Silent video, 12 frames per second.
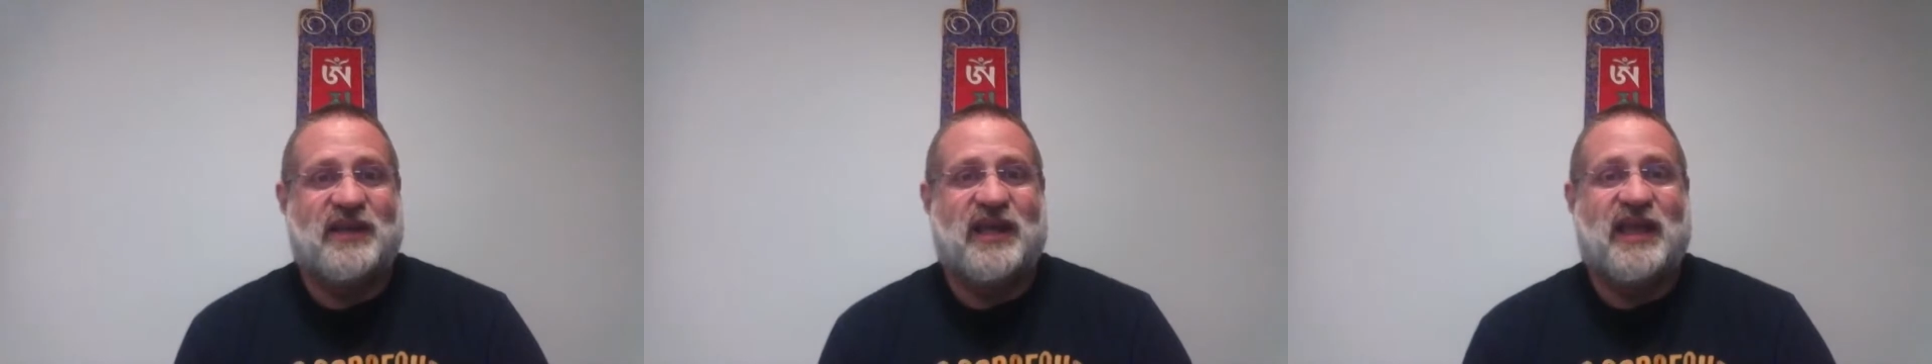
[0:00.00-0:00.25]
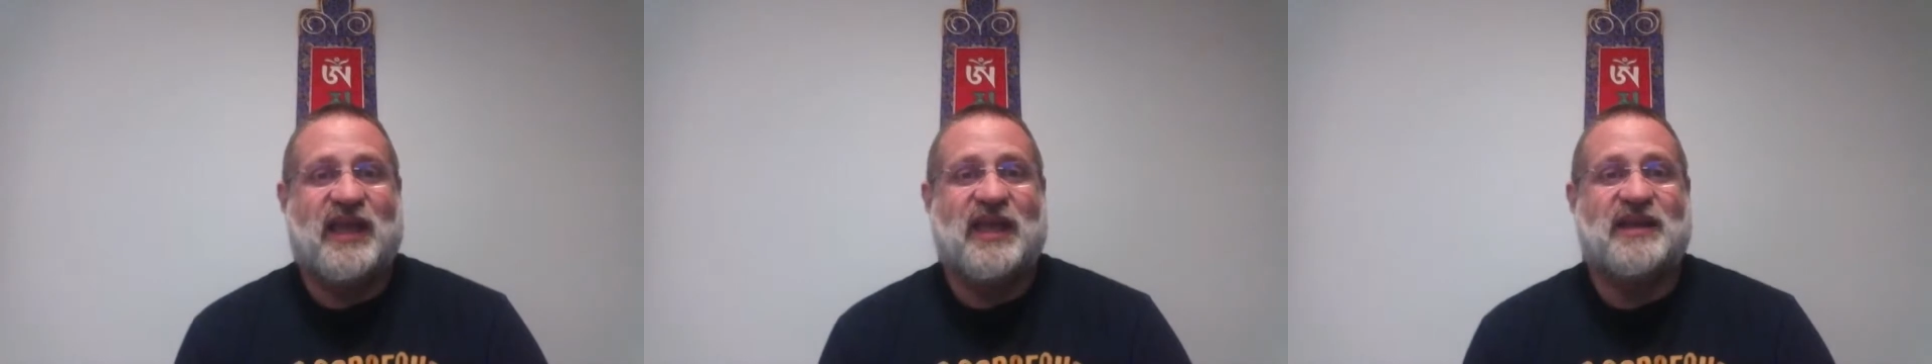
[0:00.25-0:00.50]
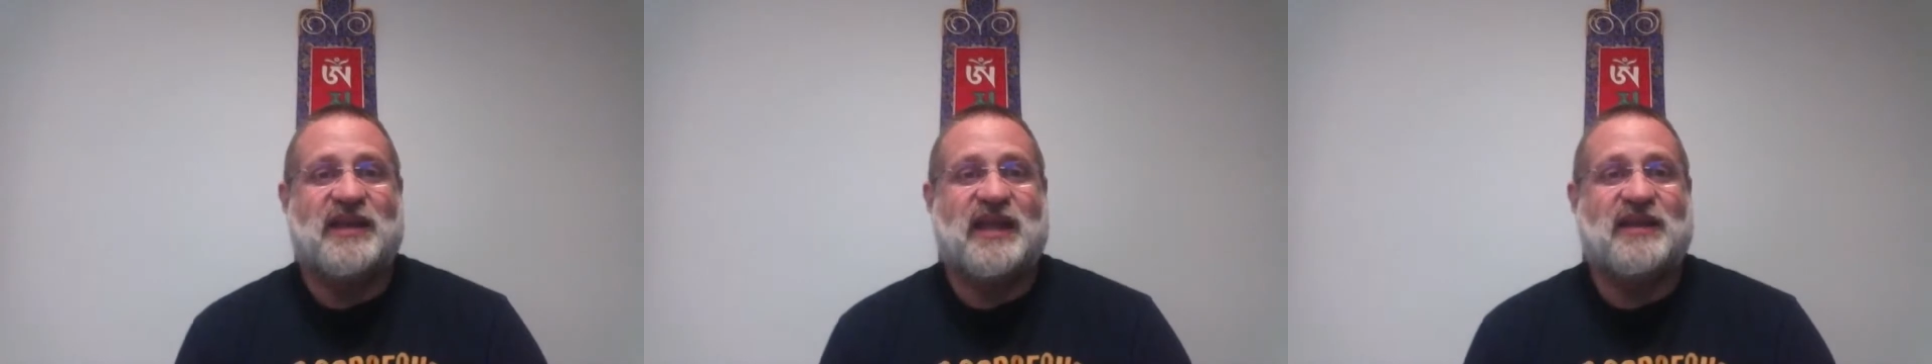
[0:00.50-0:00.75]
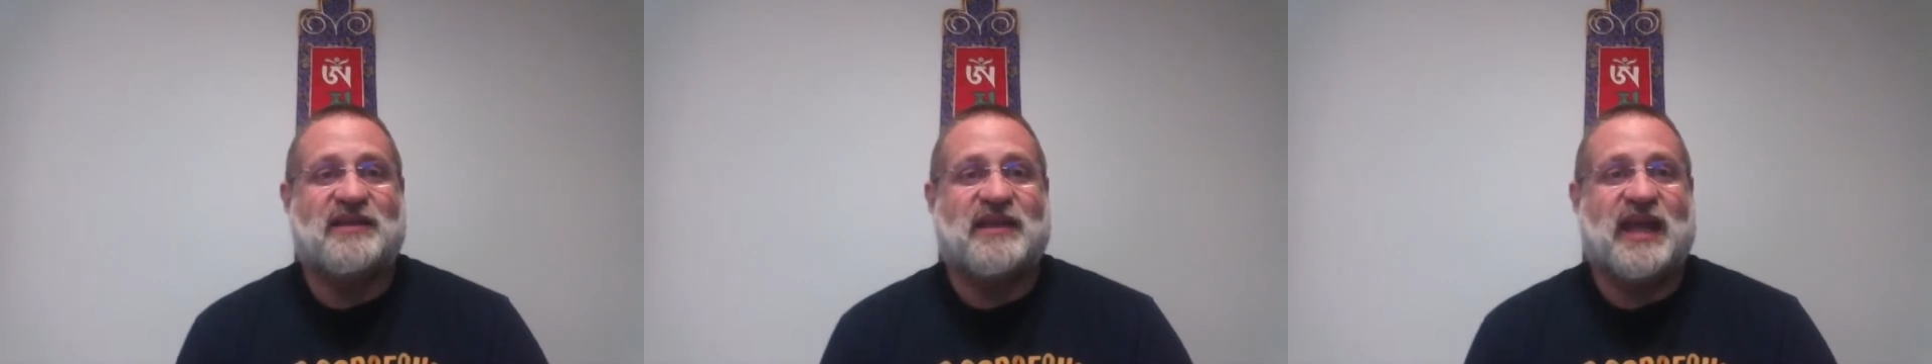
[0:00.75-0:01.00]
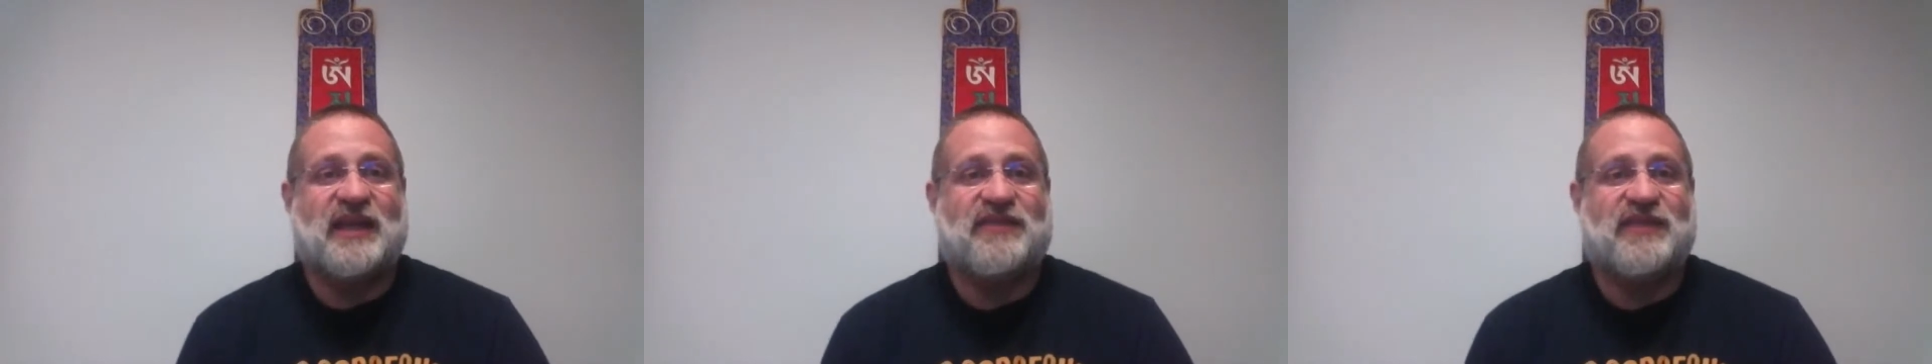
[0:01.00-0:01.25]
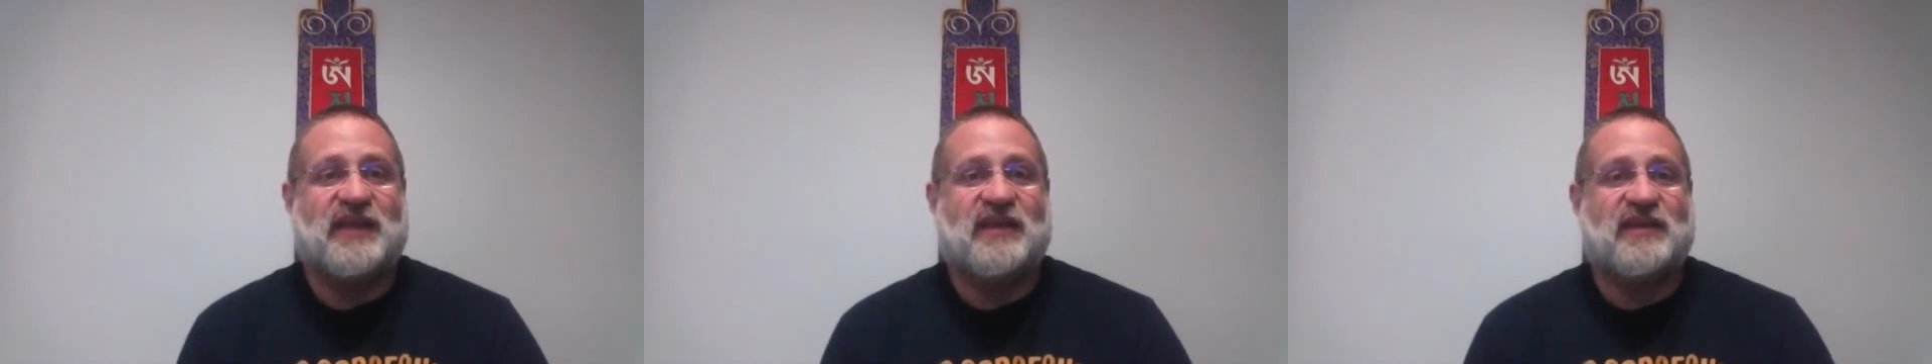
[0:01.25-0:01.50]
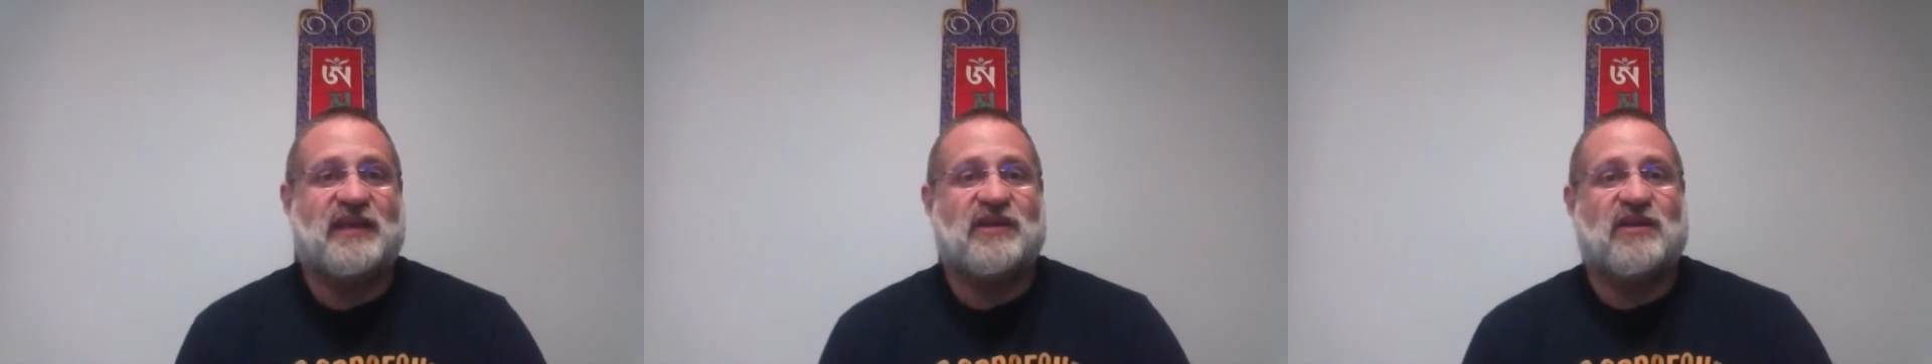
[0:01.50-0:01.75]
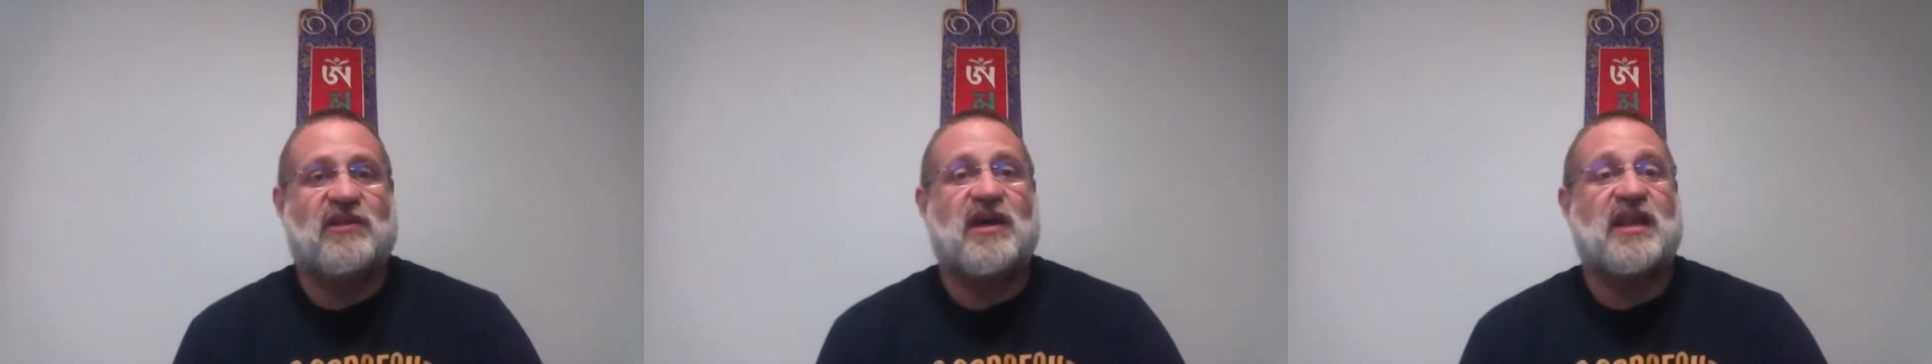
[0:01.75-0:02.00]
And I think a
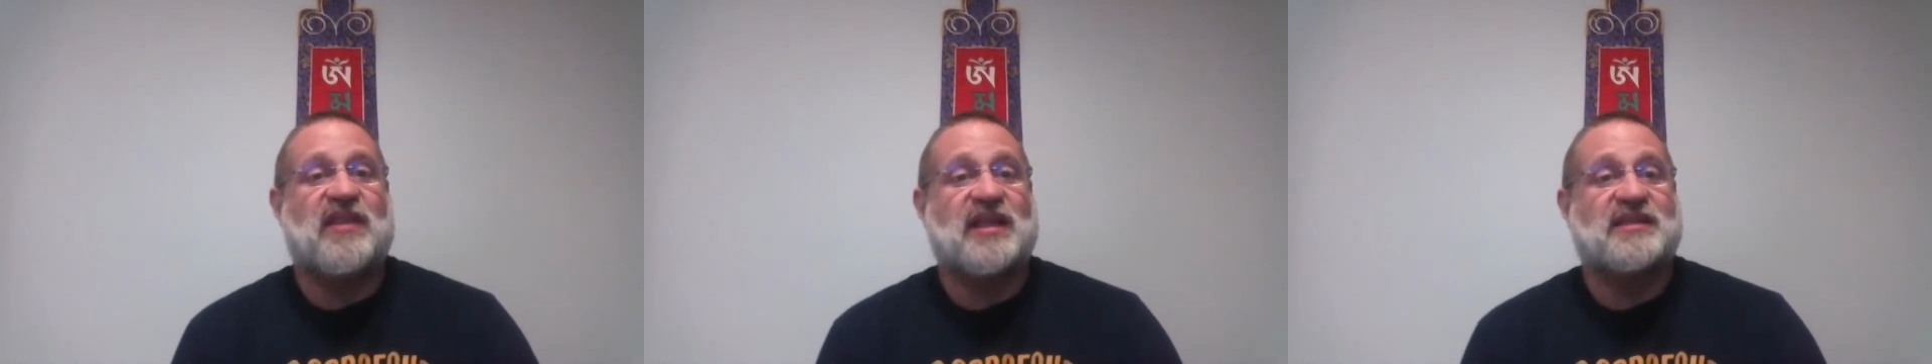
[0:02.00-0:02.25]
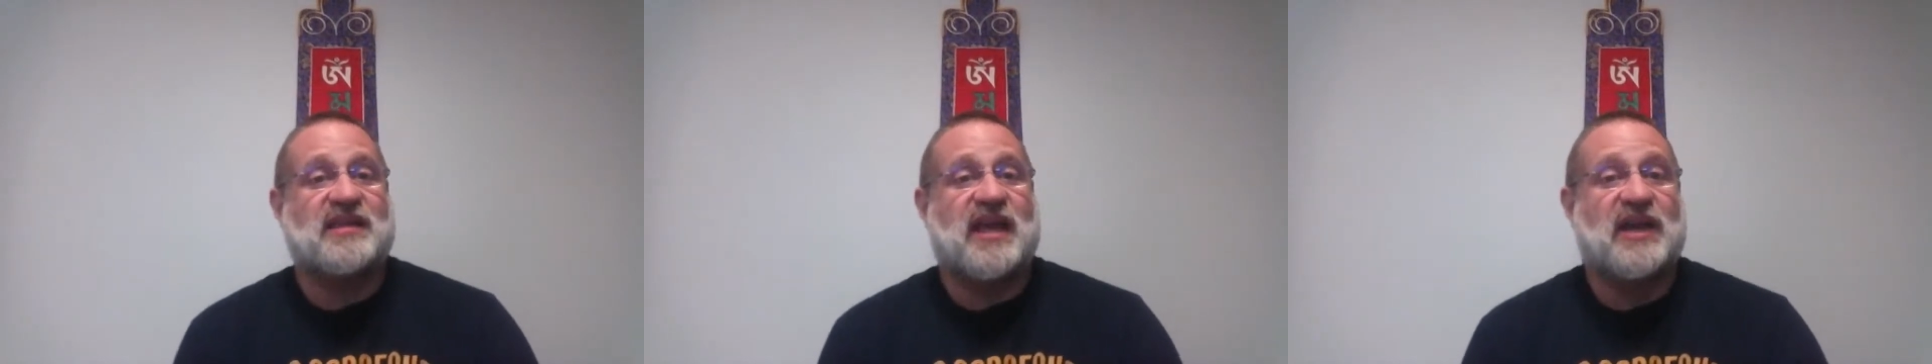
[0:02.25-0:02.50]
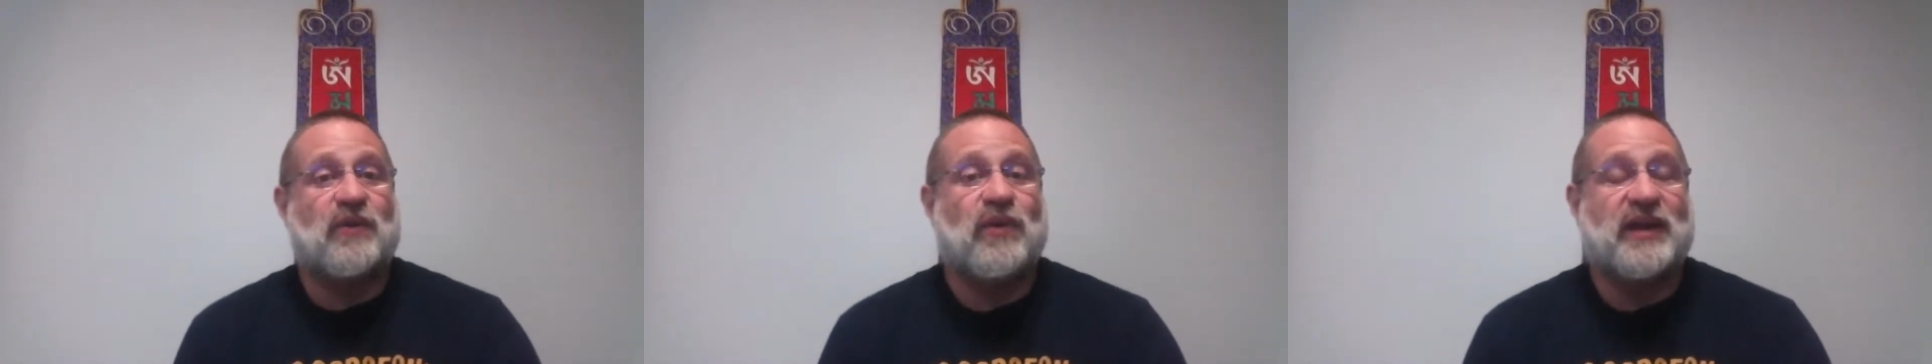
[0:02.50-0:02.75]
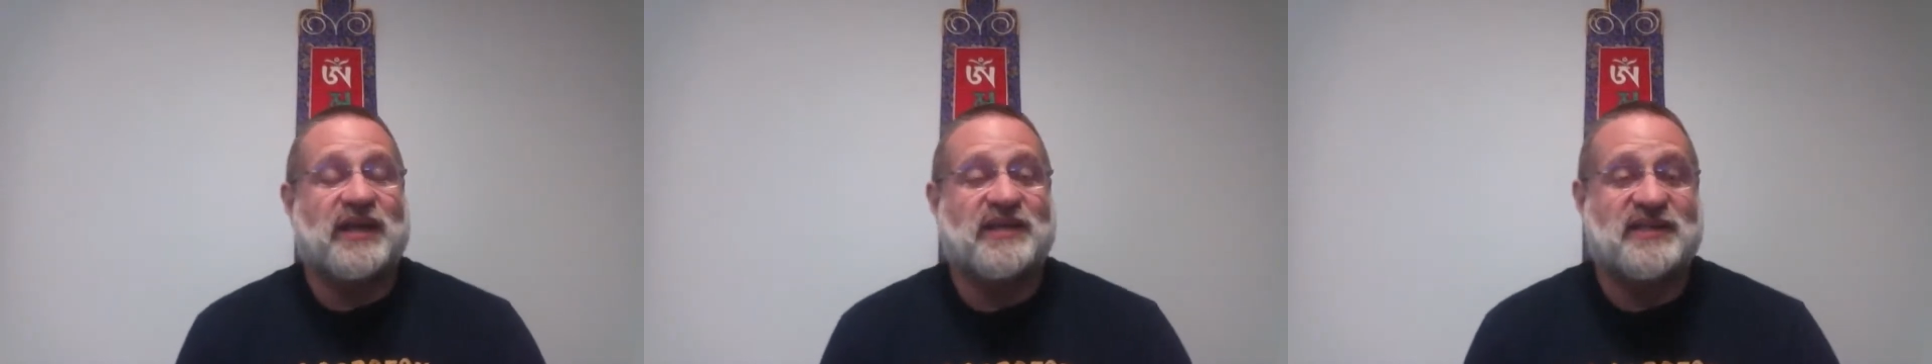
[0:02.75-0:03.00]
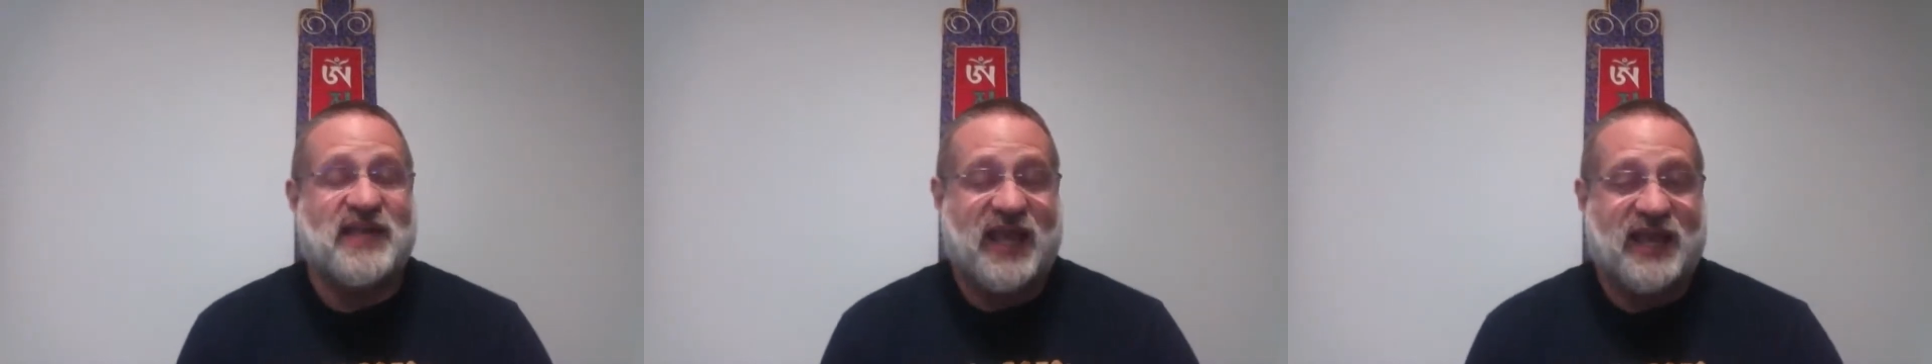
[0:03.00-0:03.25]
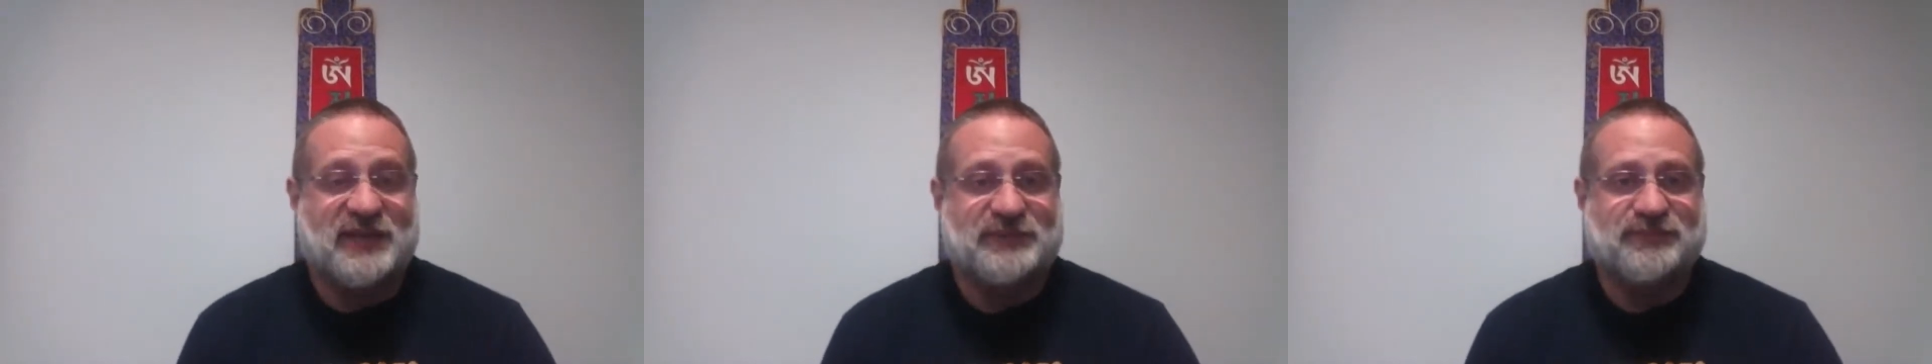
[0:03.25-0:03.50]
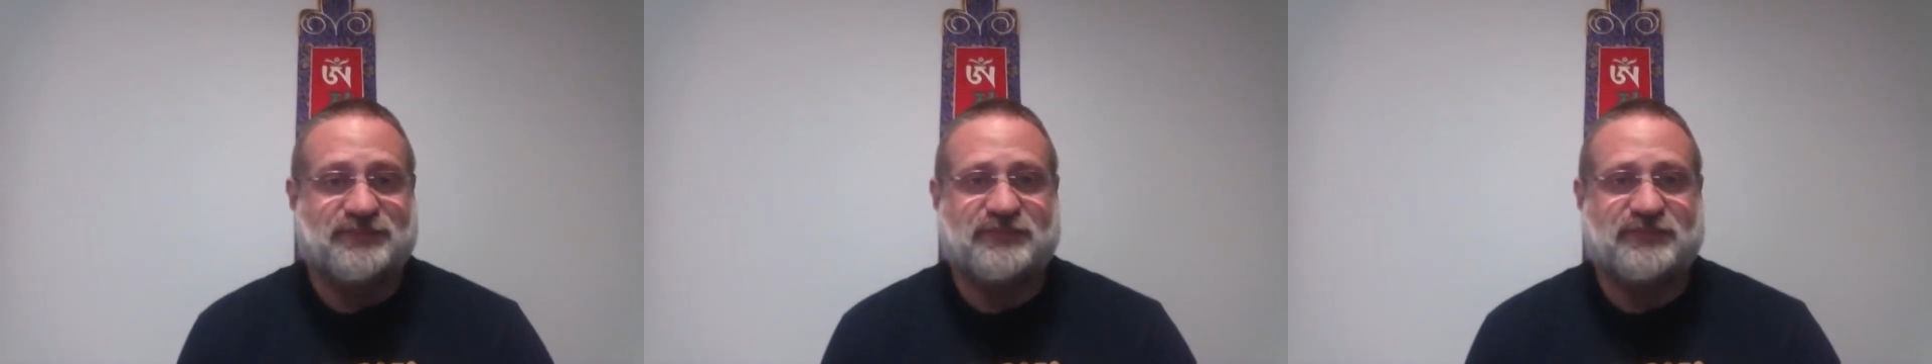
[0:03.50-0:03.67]
lot of that's kind of what he's saying